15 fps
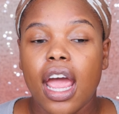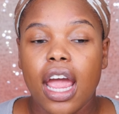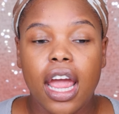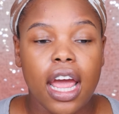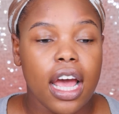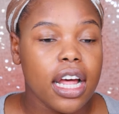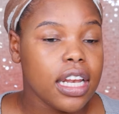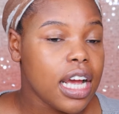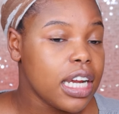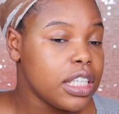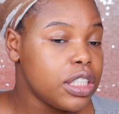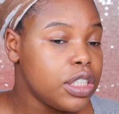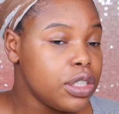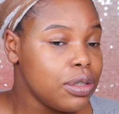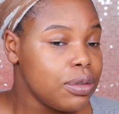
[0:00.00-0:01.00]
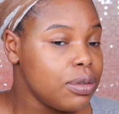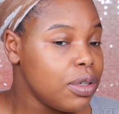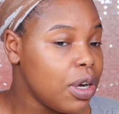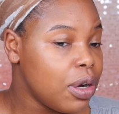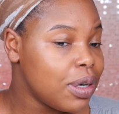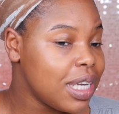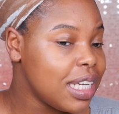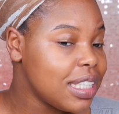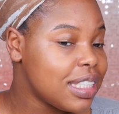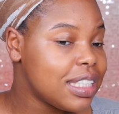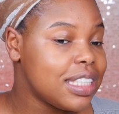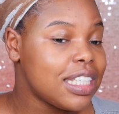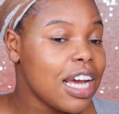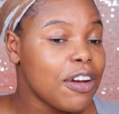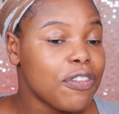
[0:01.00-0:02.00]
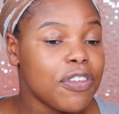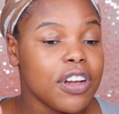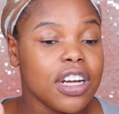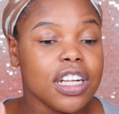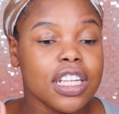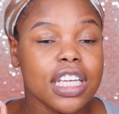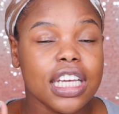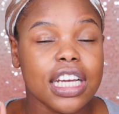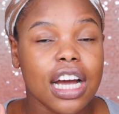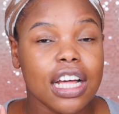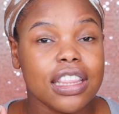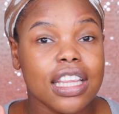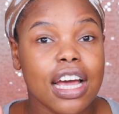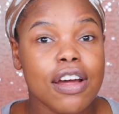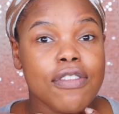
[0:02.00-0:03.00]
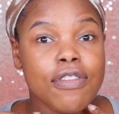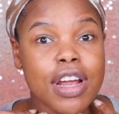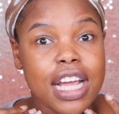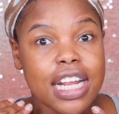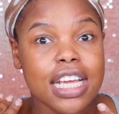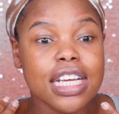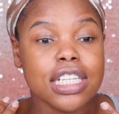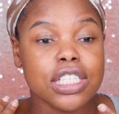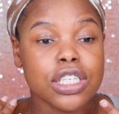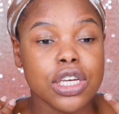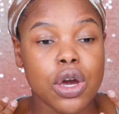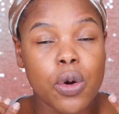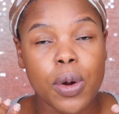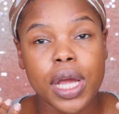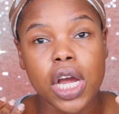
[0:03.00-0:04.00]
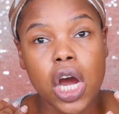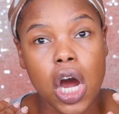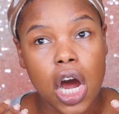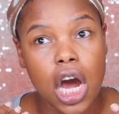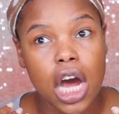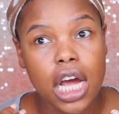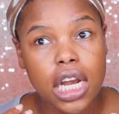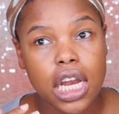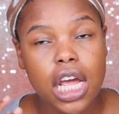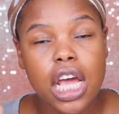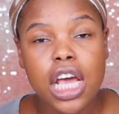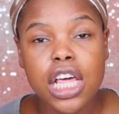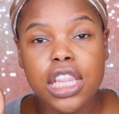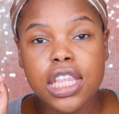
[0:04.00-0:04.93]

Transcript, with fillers: And I do notice definitely got that radiance going on.